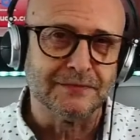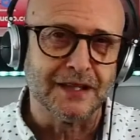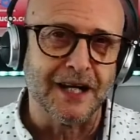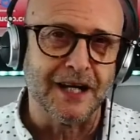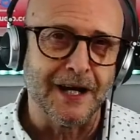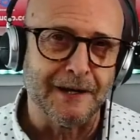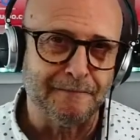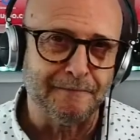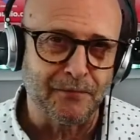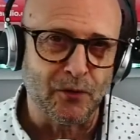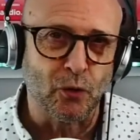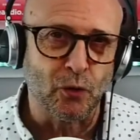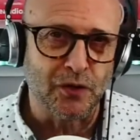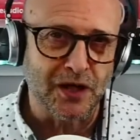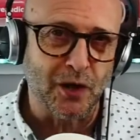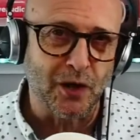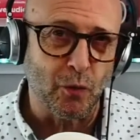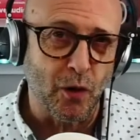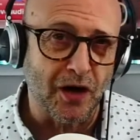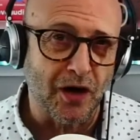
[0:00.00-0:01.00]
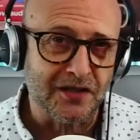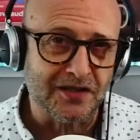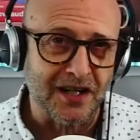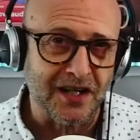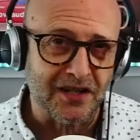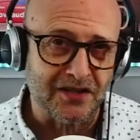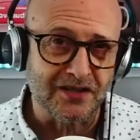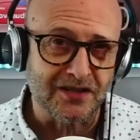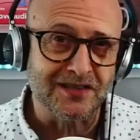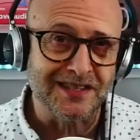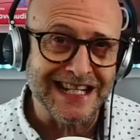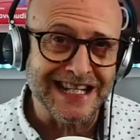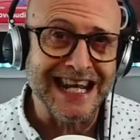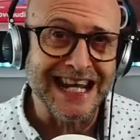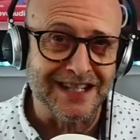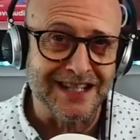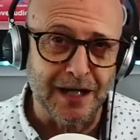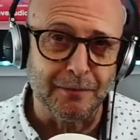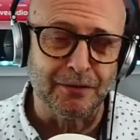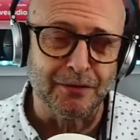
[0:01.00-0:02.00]
audio workstations,
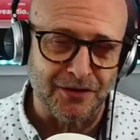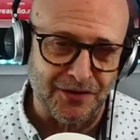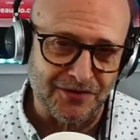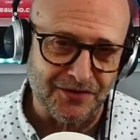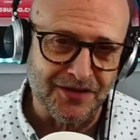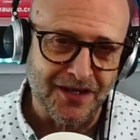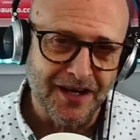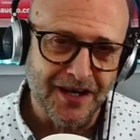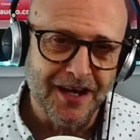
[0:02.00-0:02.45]
DAWs,